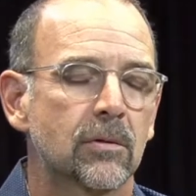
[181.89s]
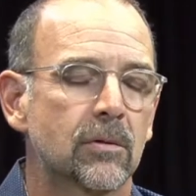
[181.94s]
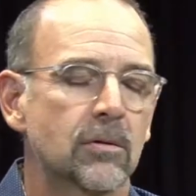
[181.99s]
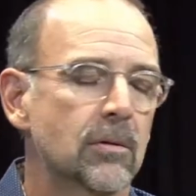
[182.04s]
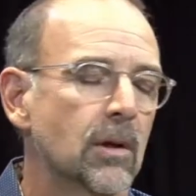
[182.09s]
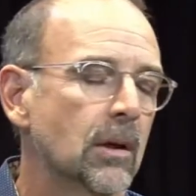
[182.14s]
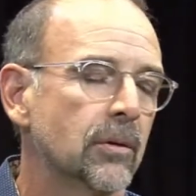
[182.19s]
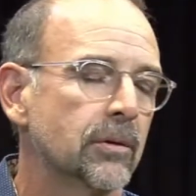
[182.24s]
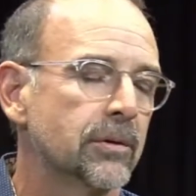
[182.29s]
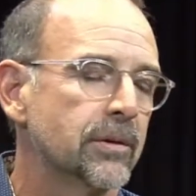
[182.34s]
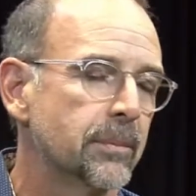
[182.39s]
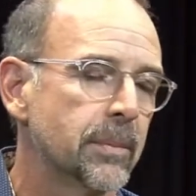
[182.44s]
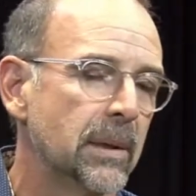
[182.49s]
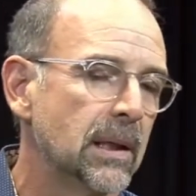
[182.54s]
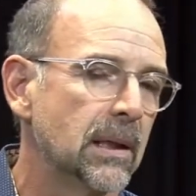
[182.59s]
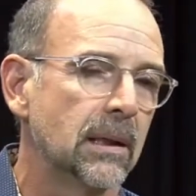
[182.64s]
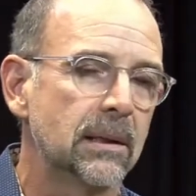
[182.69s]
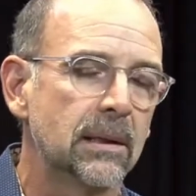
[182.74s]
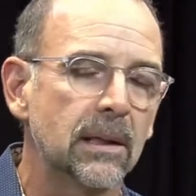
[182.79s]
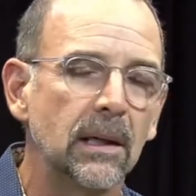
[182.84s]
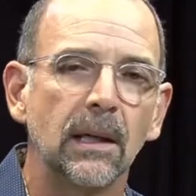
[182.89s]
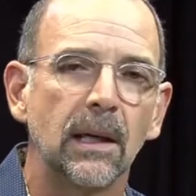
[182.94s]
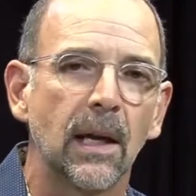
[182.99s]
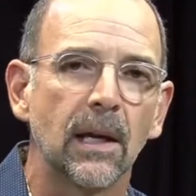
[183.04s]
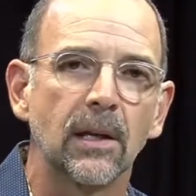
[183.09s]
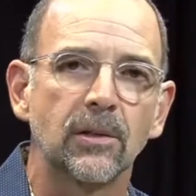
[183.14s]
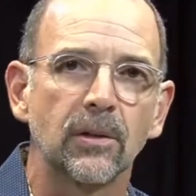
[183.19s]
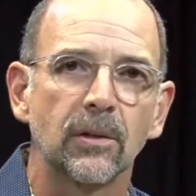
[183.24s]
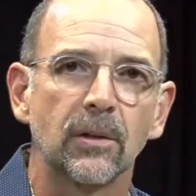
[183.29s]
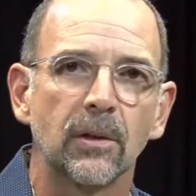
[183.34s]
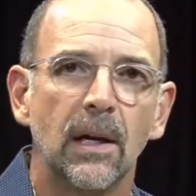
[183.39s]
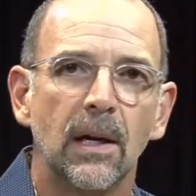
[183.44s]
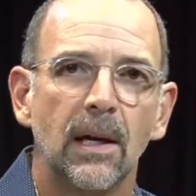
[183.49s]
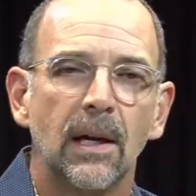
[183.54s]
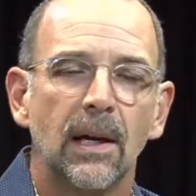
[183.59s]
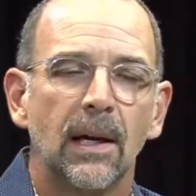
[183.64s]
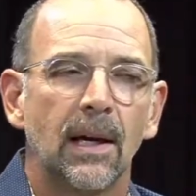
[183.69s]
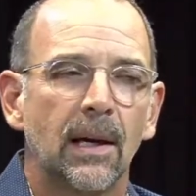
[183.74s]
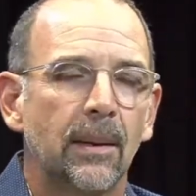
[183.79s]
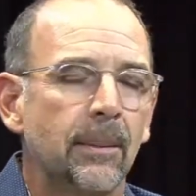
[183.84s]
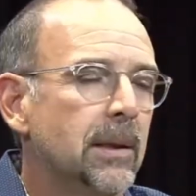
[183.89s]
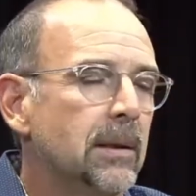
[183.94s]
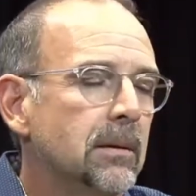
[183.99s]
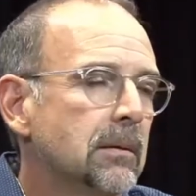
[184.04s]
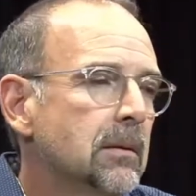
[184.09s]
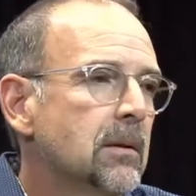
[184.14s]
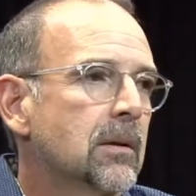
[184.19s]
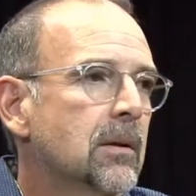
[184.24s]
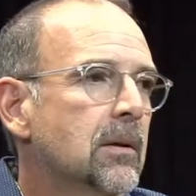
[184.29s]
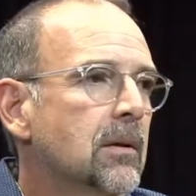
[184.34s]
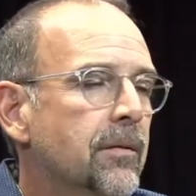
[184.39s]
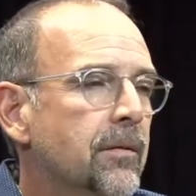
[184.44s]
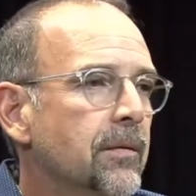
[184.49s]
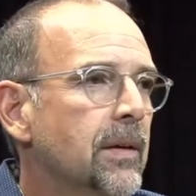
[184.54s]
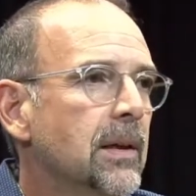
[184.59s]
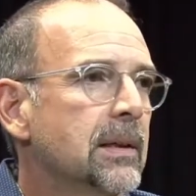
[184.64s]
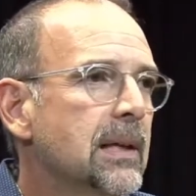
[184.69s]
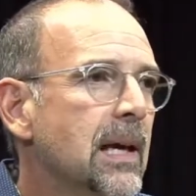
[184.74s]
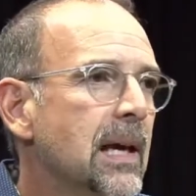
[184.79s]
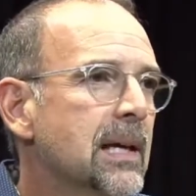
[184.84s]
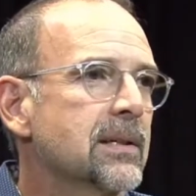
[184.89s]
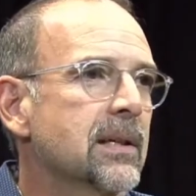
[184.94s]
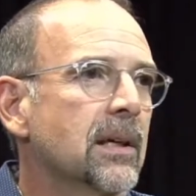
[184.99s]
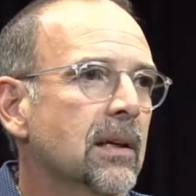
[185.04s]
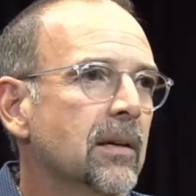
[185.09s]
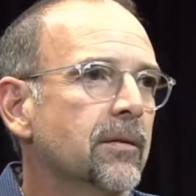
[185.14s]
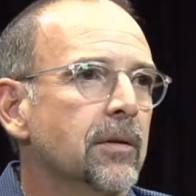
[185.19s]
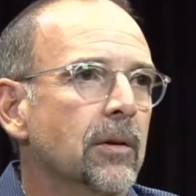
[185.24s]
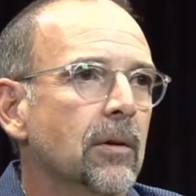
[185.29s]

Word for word: struggles of being a teenager, I mean, fantastic.